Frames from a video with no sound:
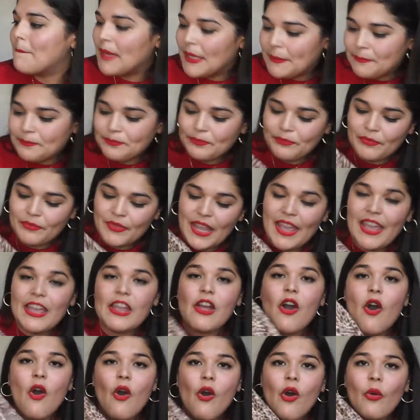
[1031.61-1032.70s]
But
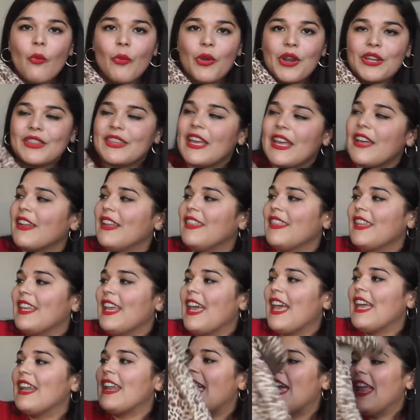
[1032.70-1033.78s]
it all worked out in the
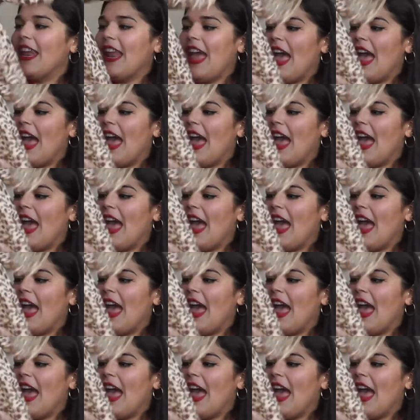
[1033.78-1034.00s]
end, and